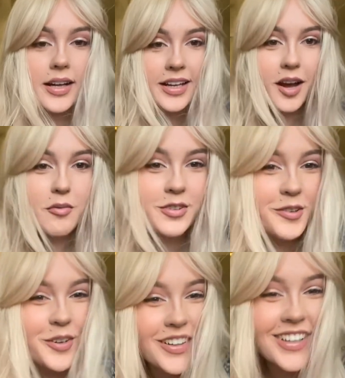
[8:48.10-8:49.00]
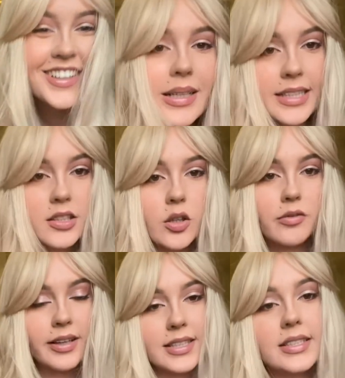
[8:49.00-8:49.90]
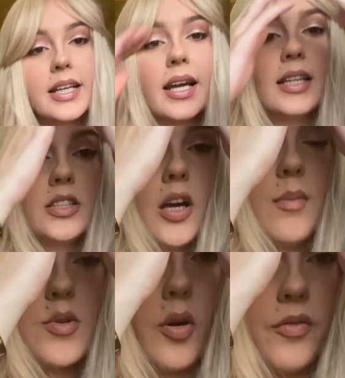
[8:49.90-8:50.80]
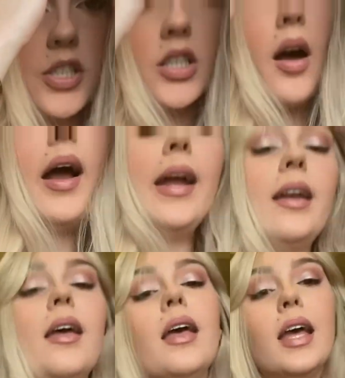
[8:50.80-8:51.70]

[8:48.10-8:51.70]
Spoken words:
get comfortable. It does look realistic in terms of shine.